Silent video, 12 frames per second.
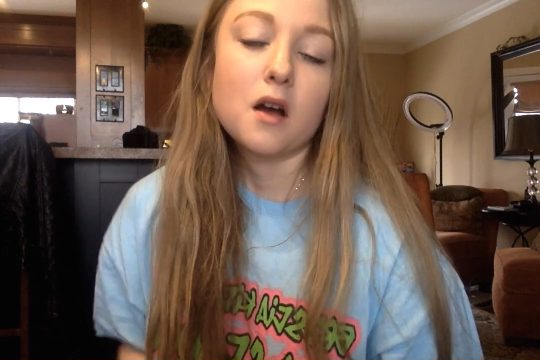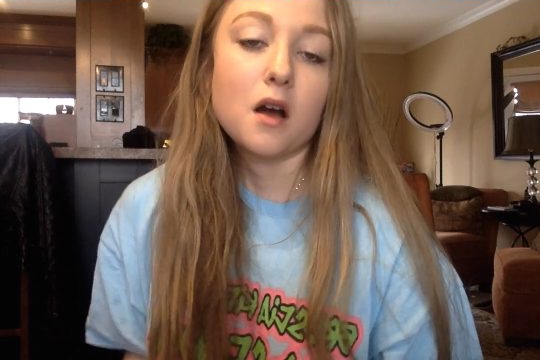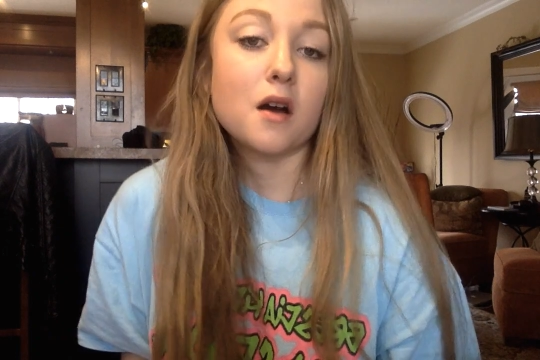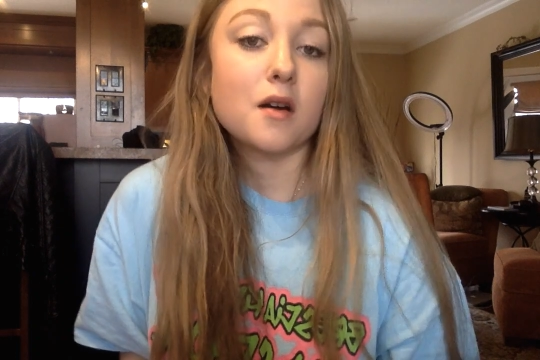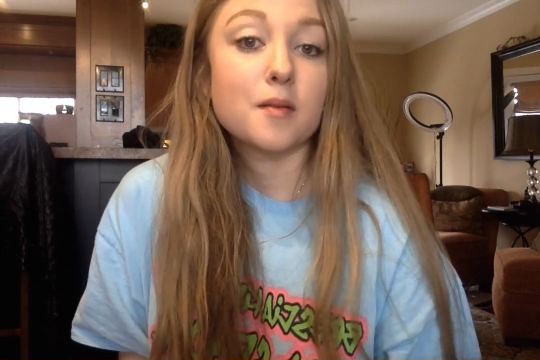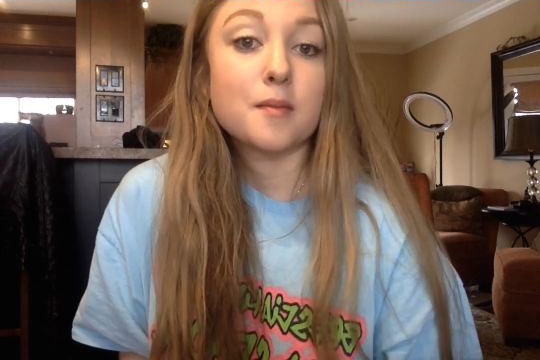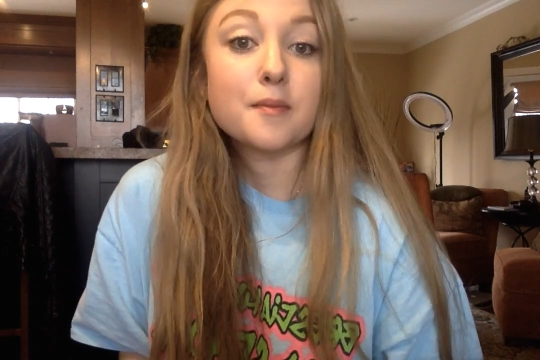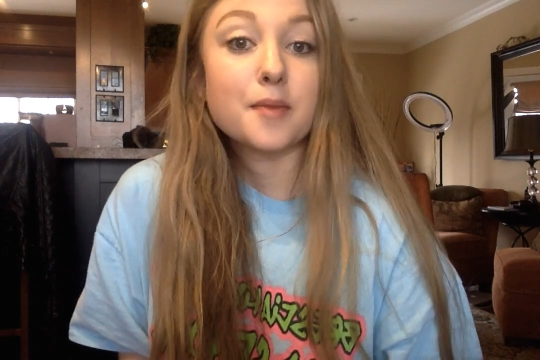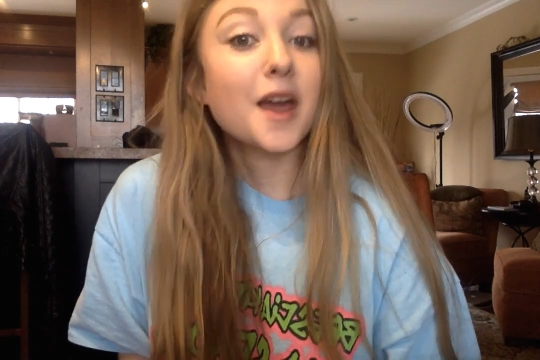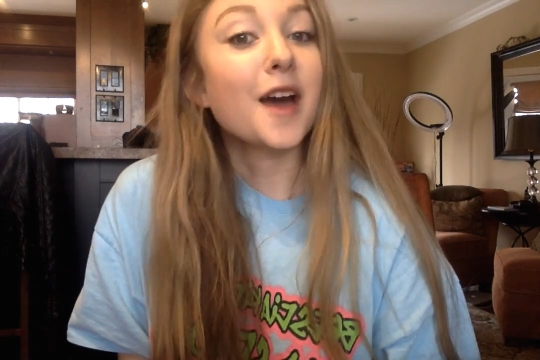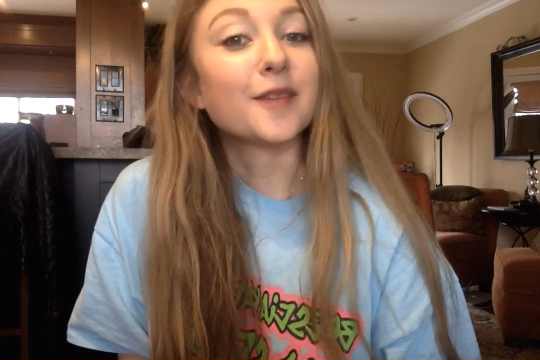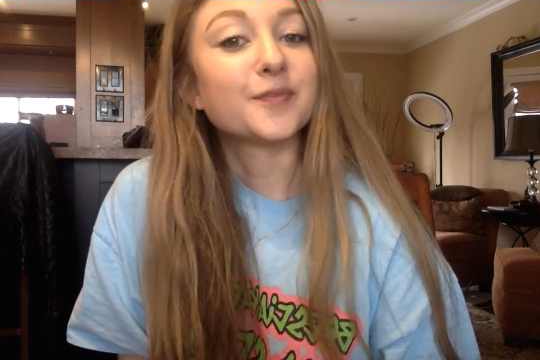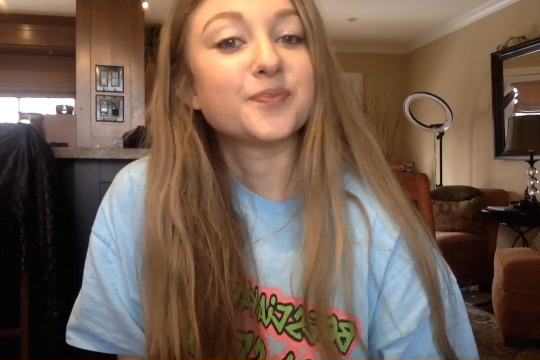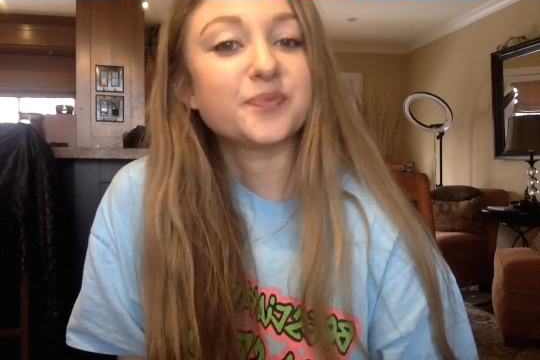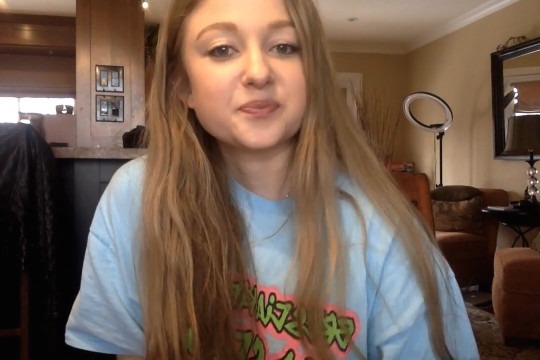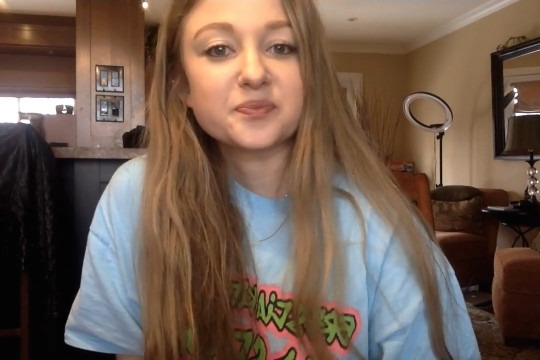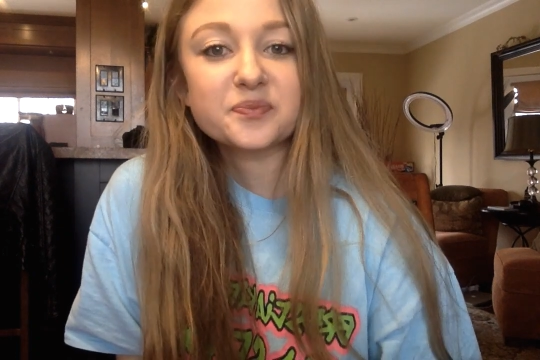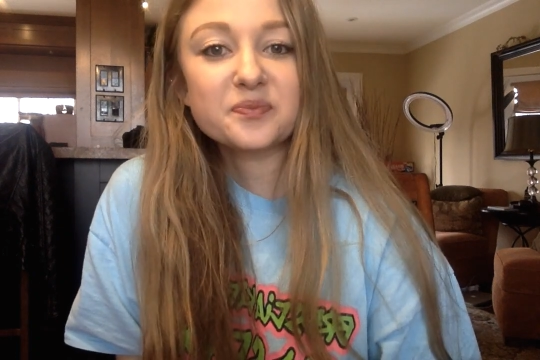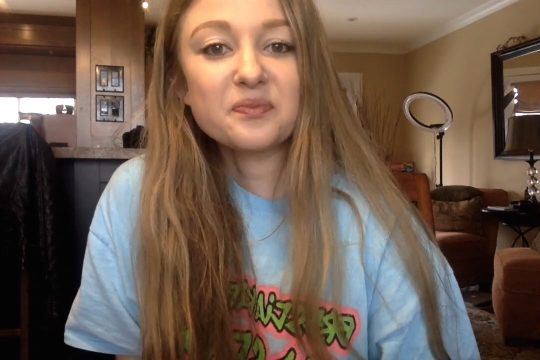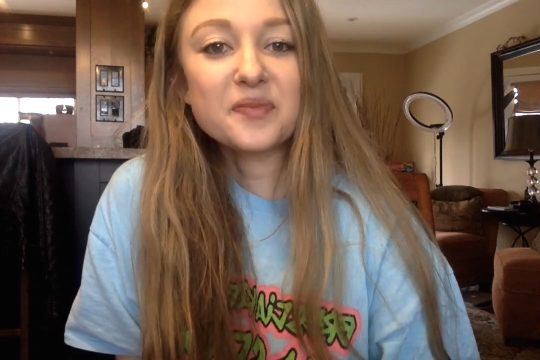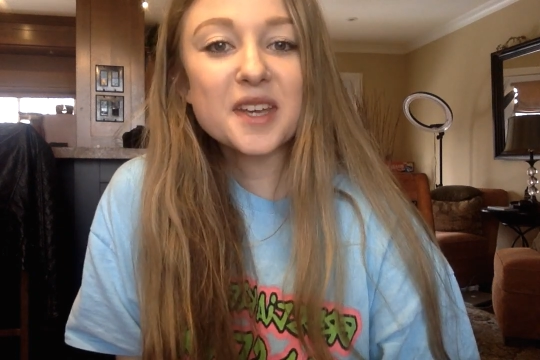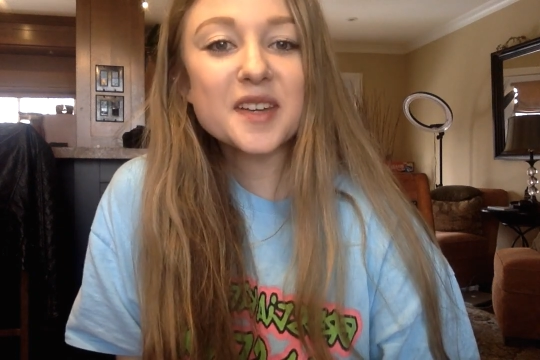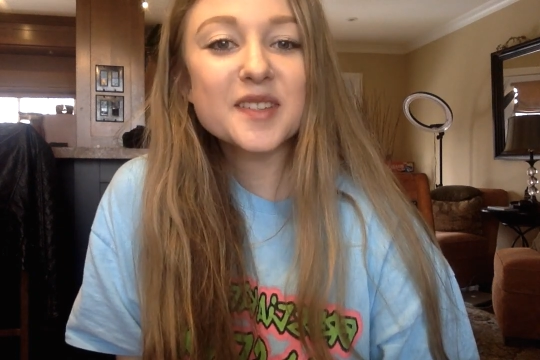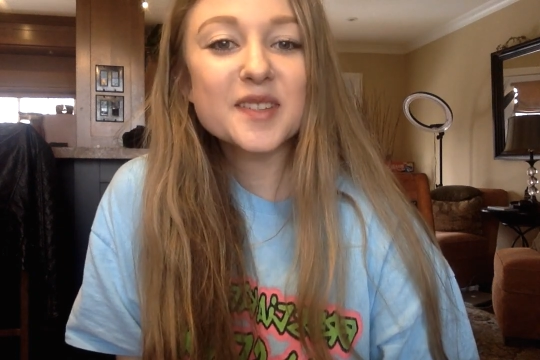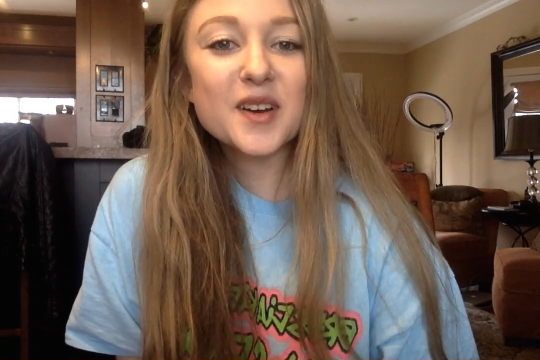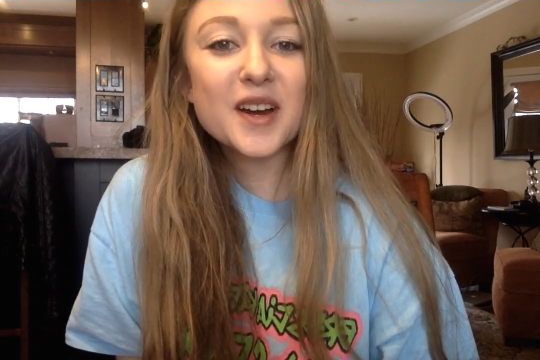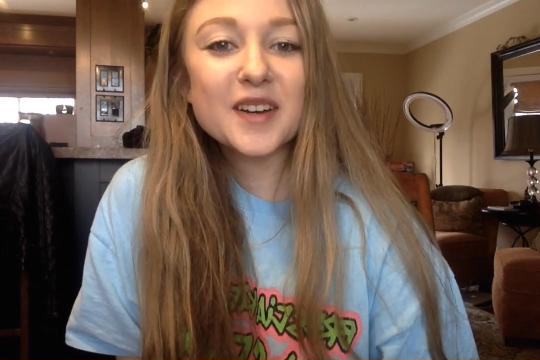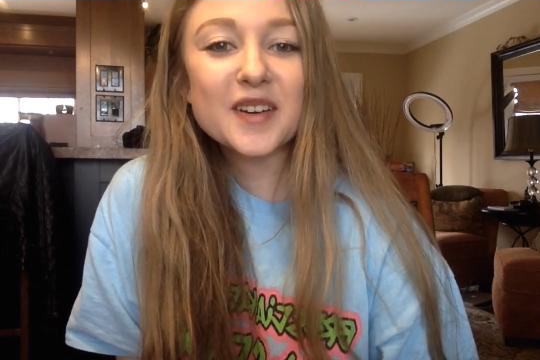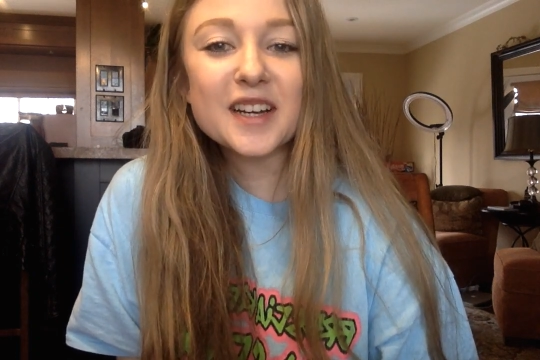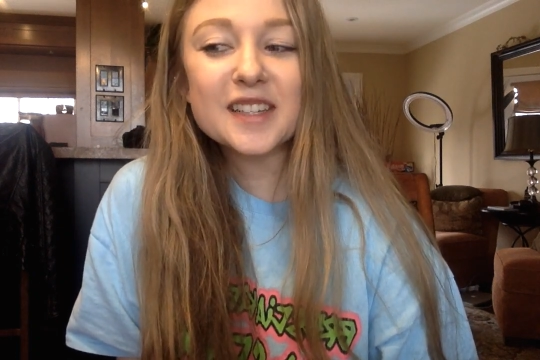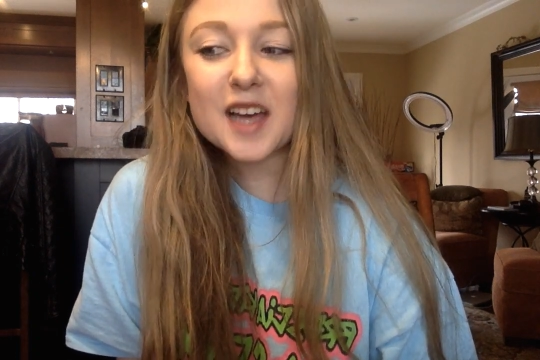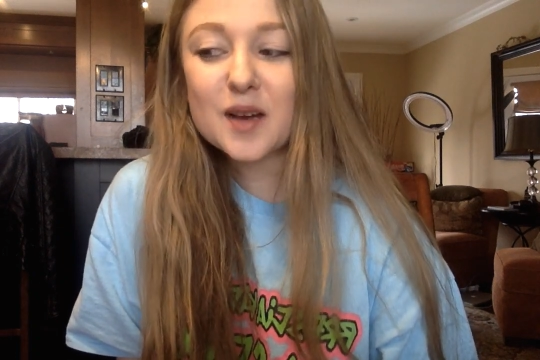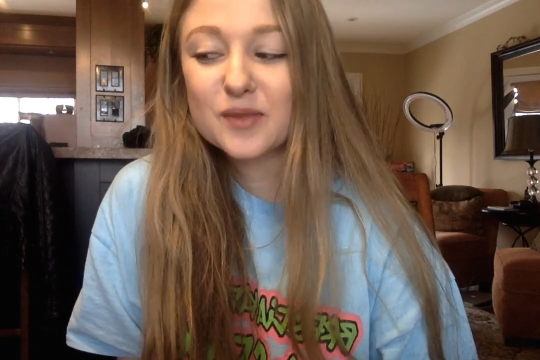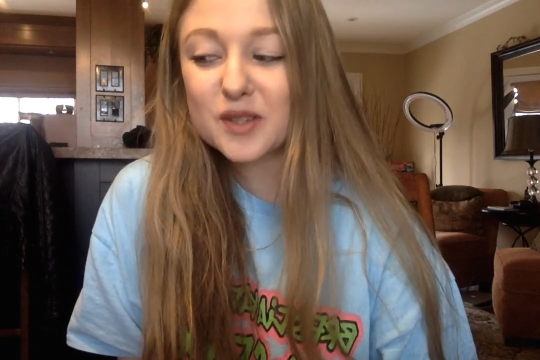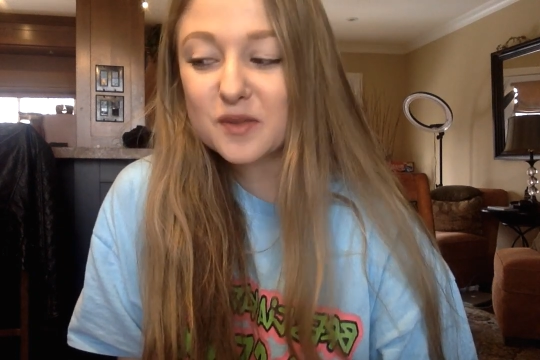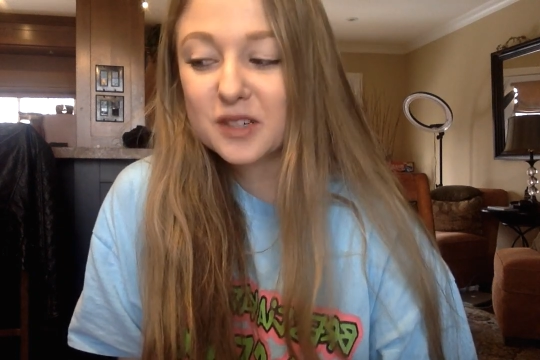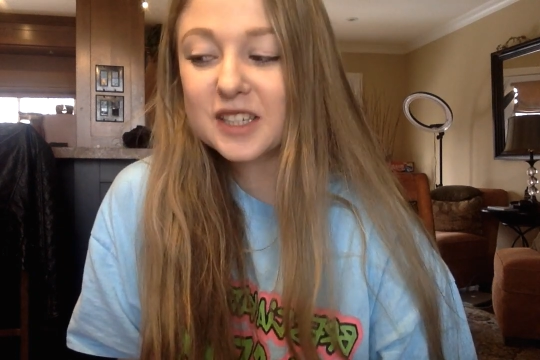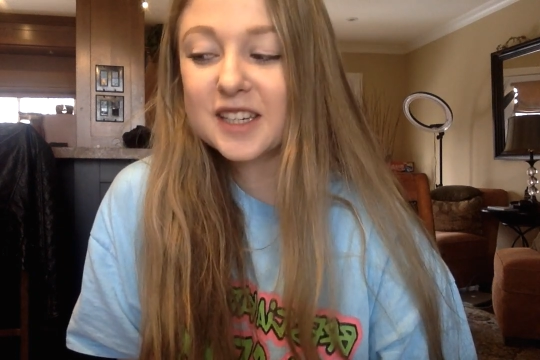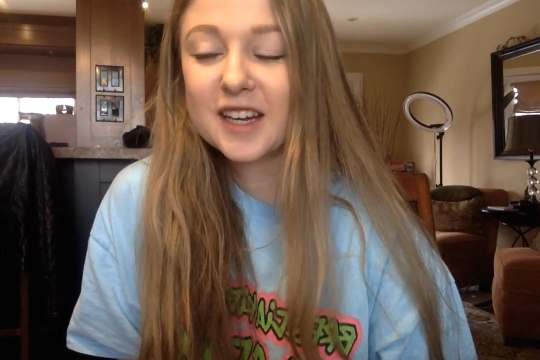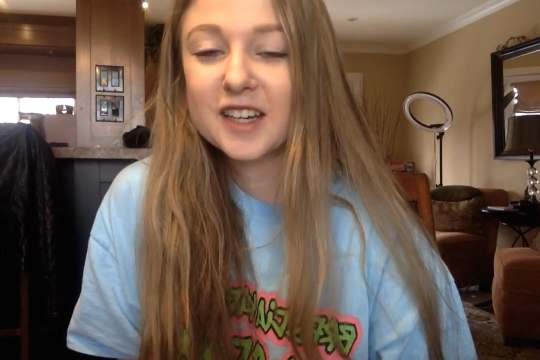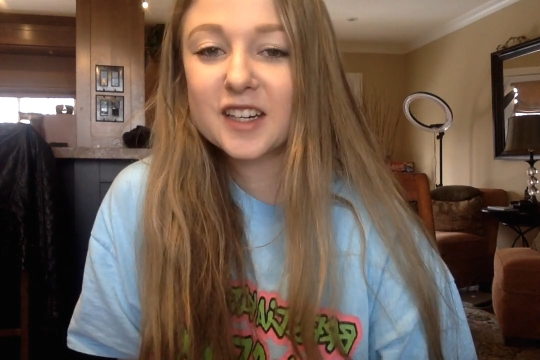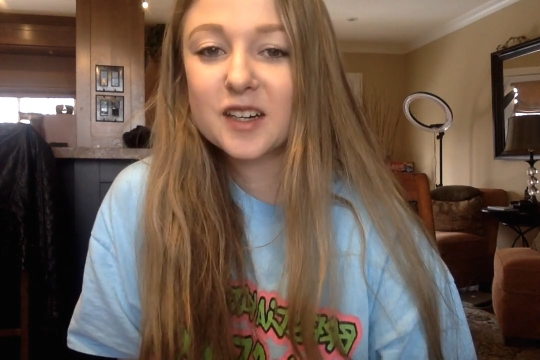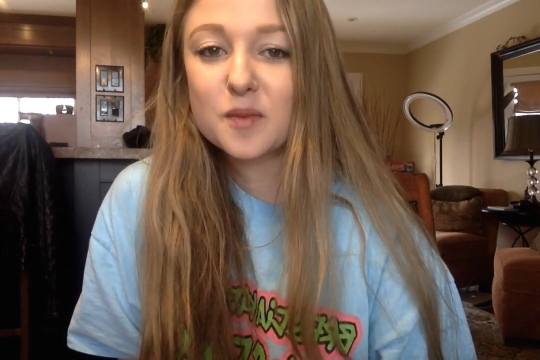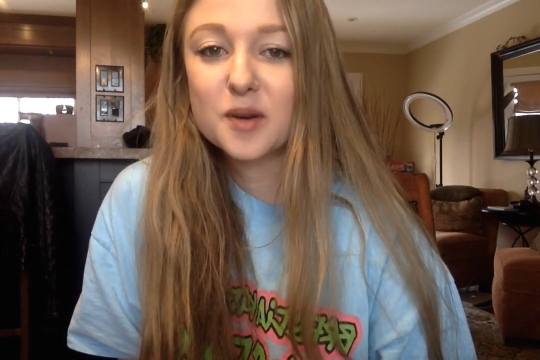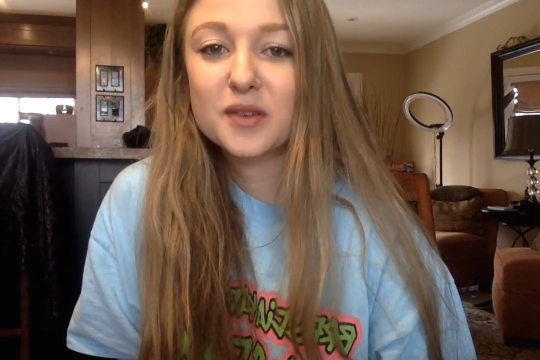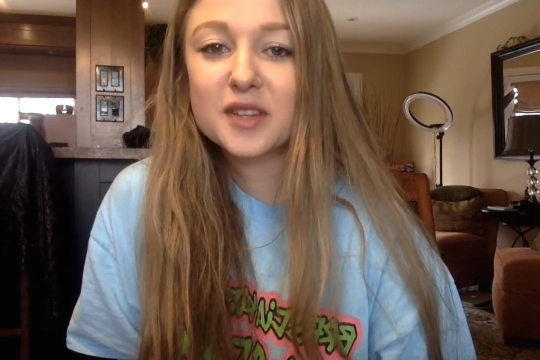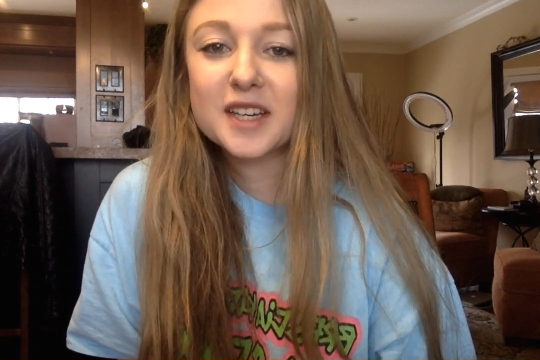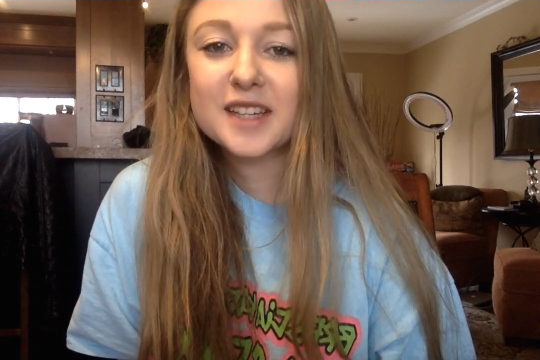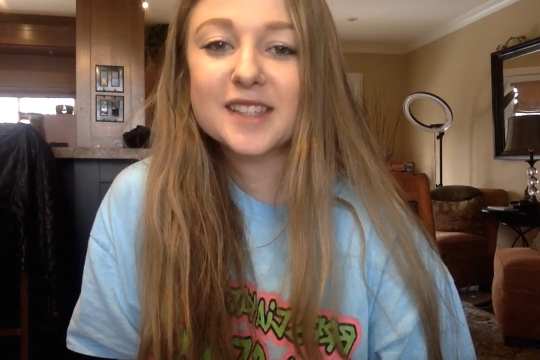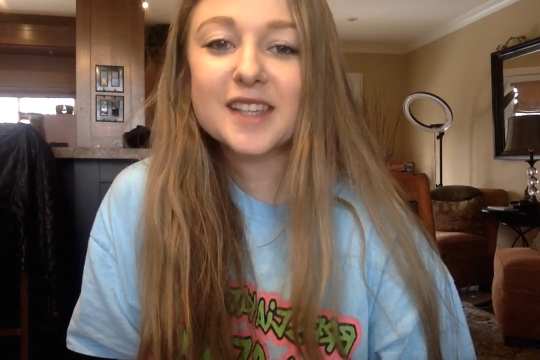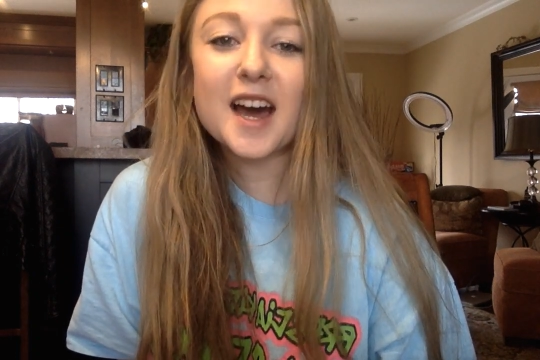But yeah. So anyways, I'm super excited about this.